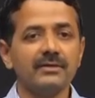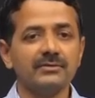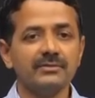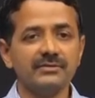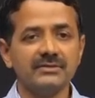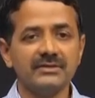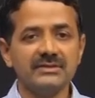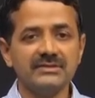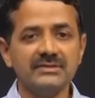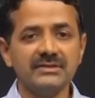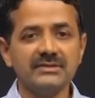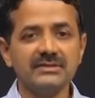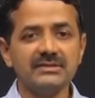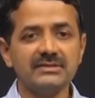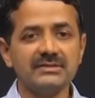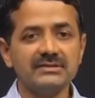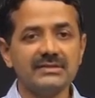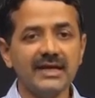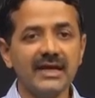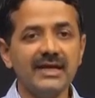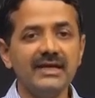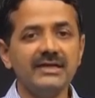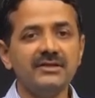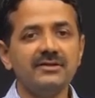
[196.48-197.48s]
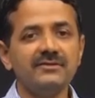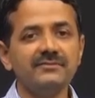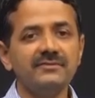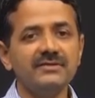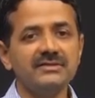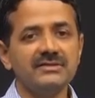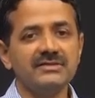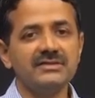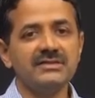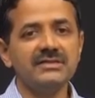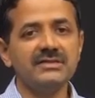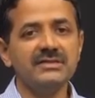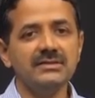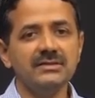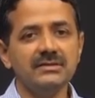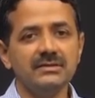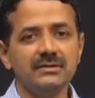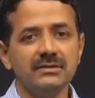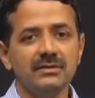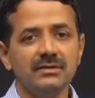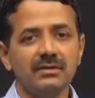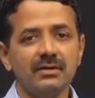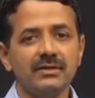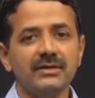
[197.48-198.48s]
So, this is site of a gene
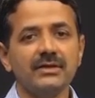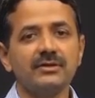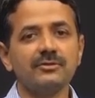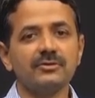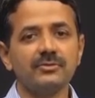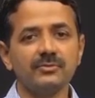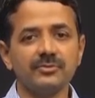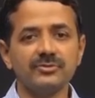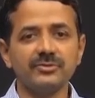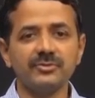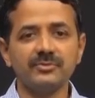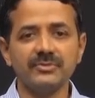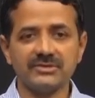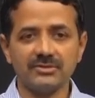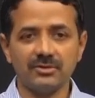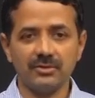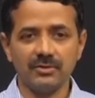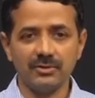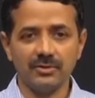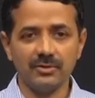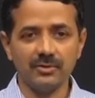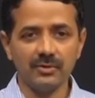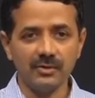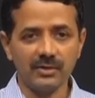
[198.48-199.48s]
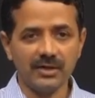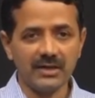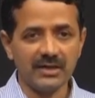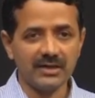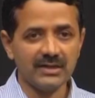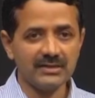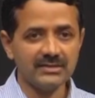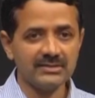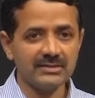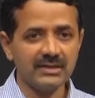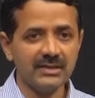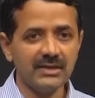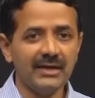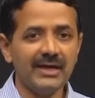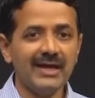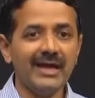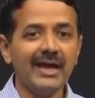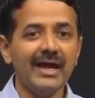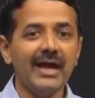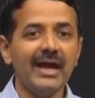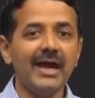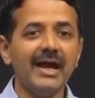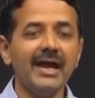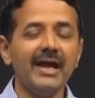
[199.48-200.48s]
on a chromosome is called locus,
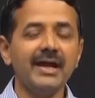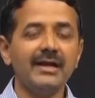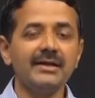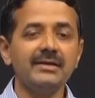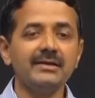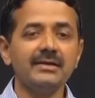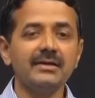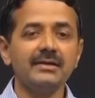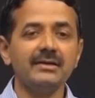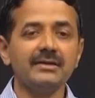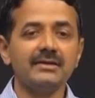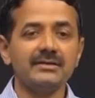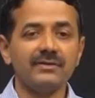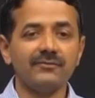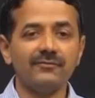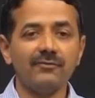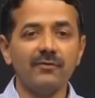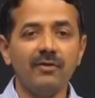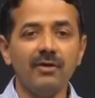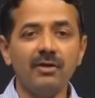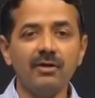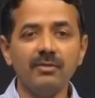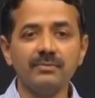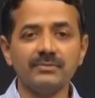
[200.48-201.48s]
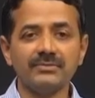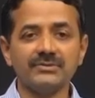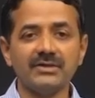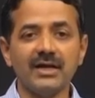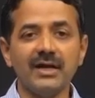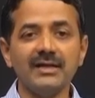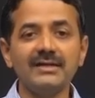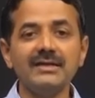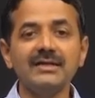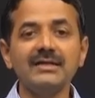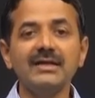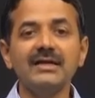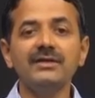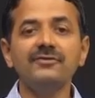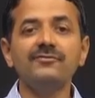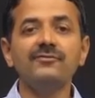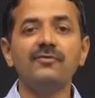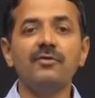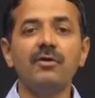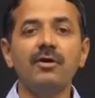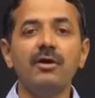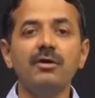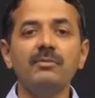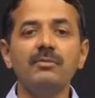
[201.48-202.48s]
and the forms alternative
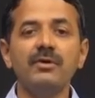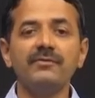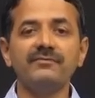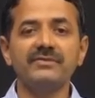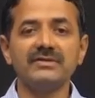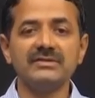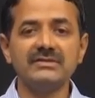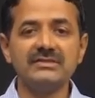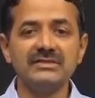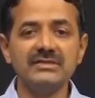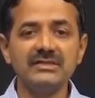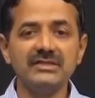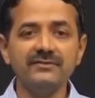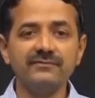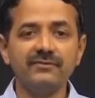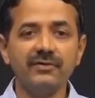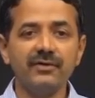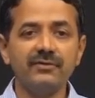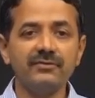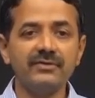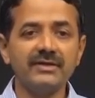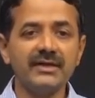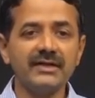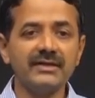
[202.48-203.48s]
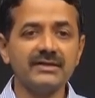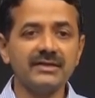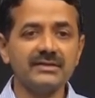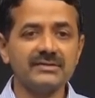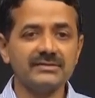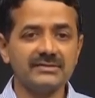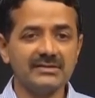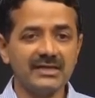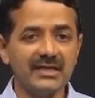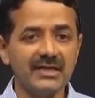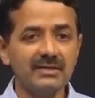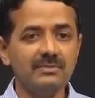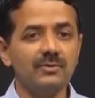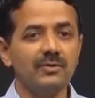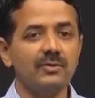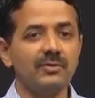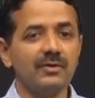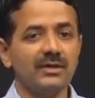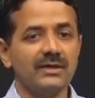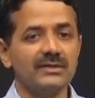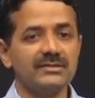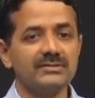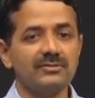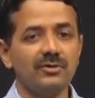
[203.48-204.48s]
form of a gene found at the same
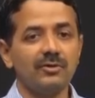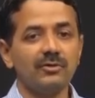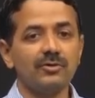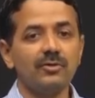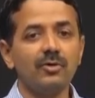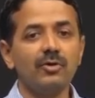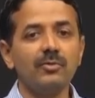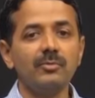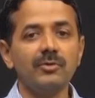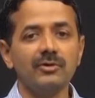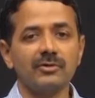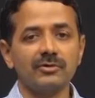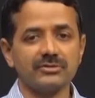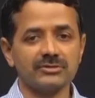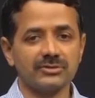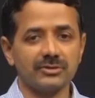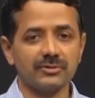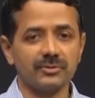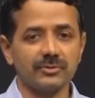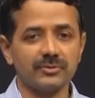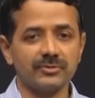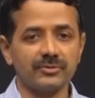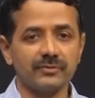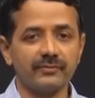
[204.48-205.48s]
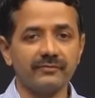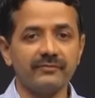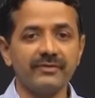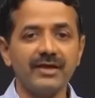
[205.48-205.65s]
locus on homologous chromosome.